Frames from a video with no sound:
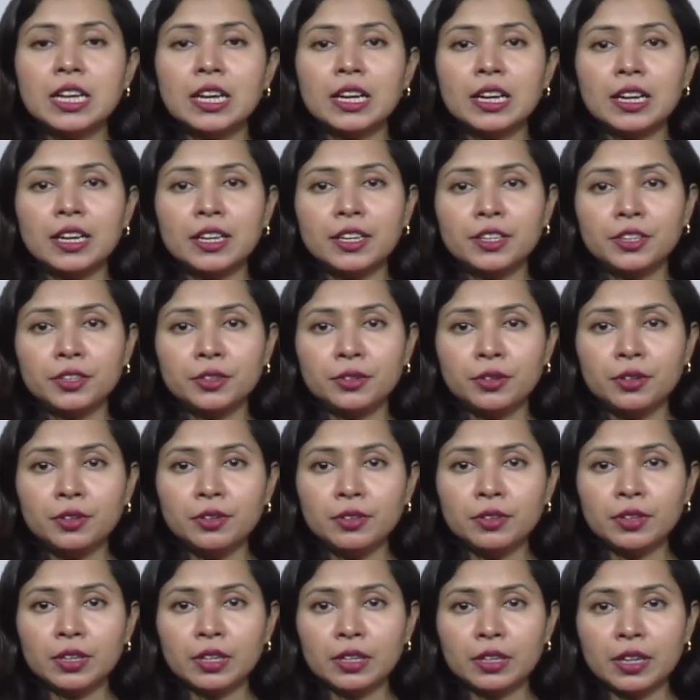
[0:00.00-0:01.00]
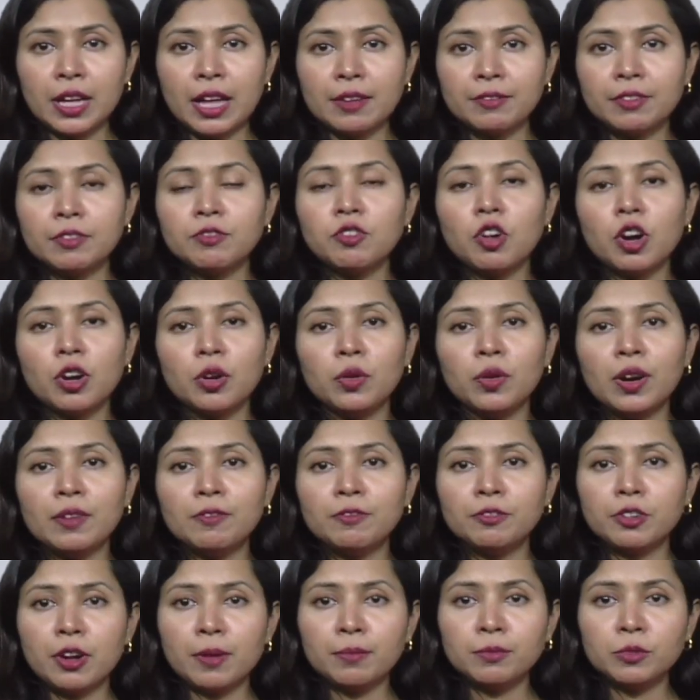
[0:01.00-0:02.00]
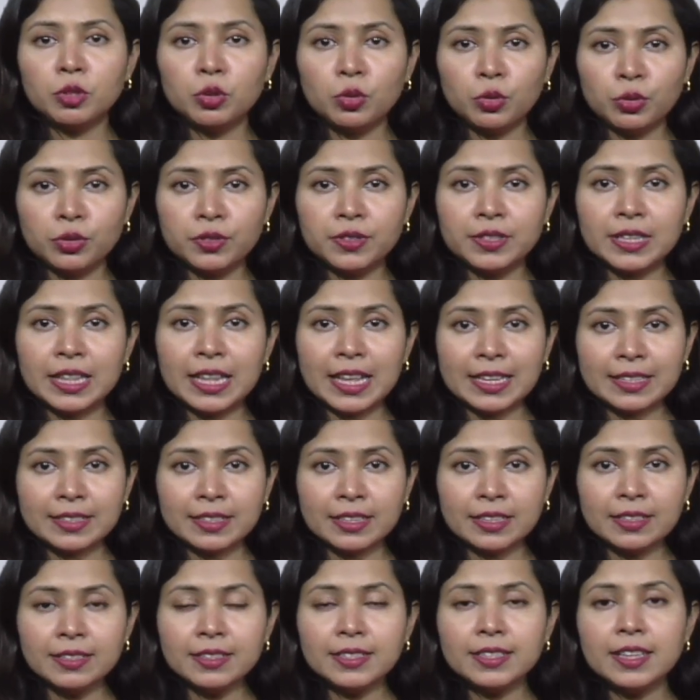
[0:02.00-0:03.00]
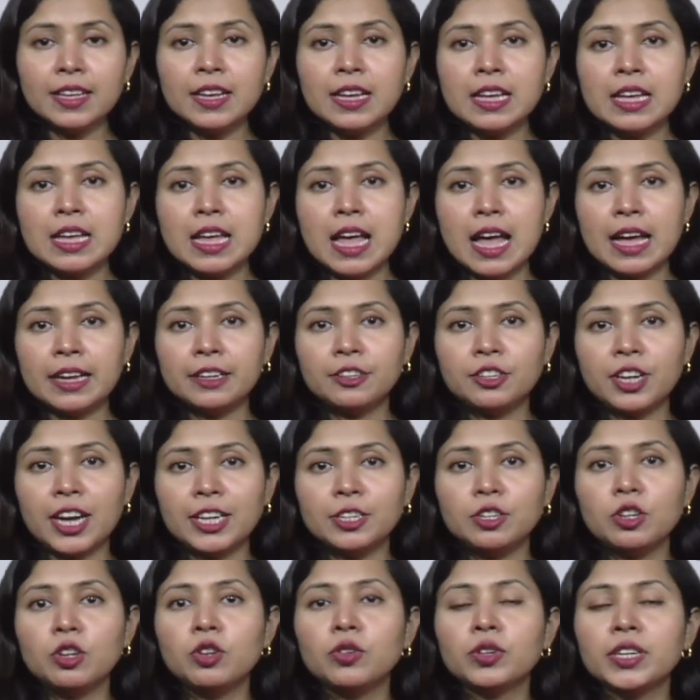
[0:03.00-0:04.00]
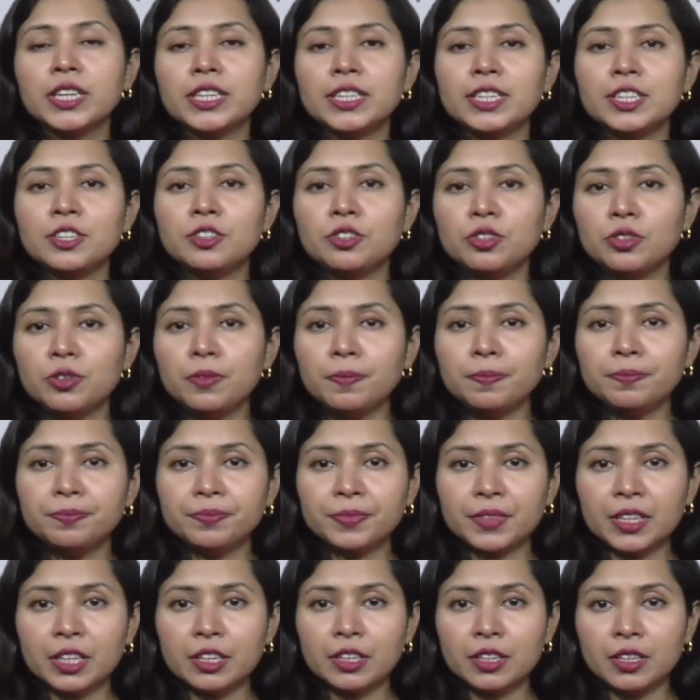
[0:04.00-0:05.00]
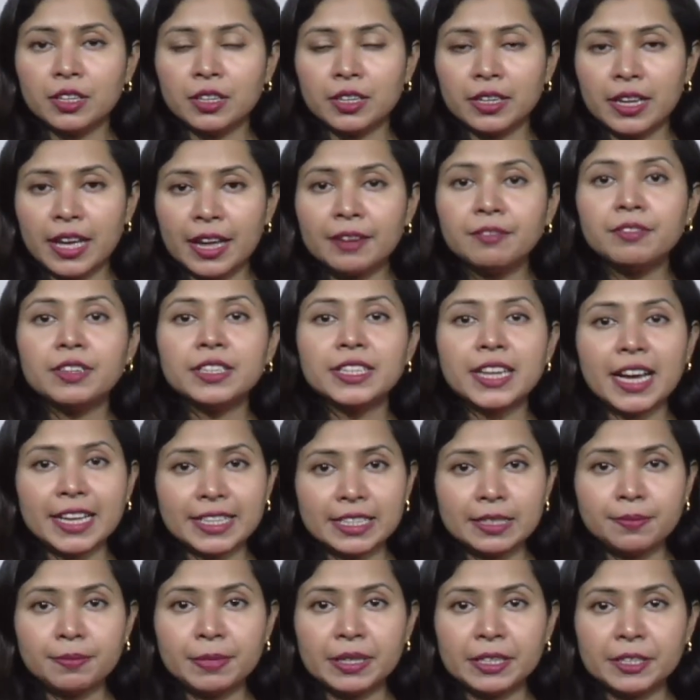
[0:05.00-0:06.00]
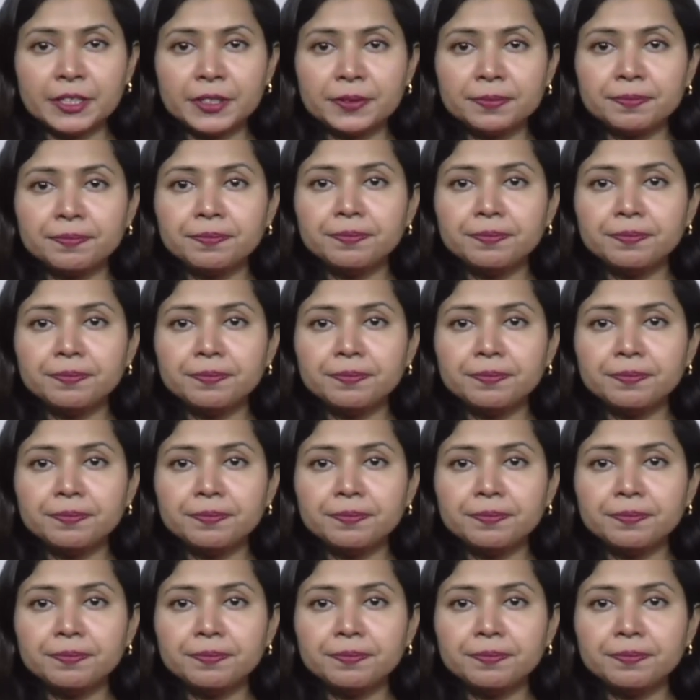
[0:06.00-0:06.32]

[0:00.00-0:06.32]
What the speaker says: have a follow-up from those lessons and try to look it into advertisement.